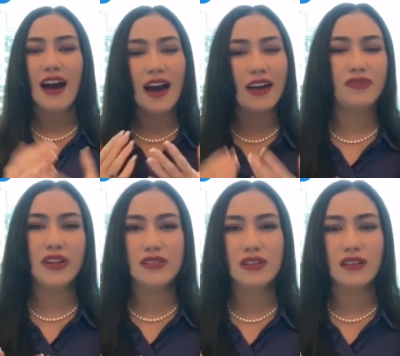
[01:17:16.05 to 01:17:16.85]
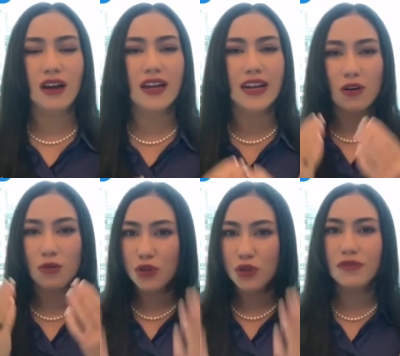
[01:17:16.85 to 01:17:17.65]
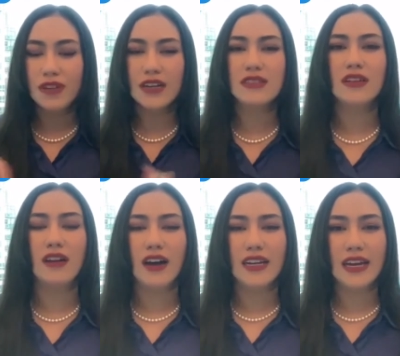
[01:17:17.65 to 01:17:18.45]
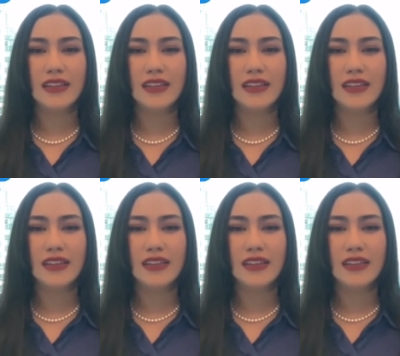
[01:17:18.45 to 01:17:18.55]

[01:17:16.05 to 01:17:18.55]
I've learned a lot. I hope you've learned a lot,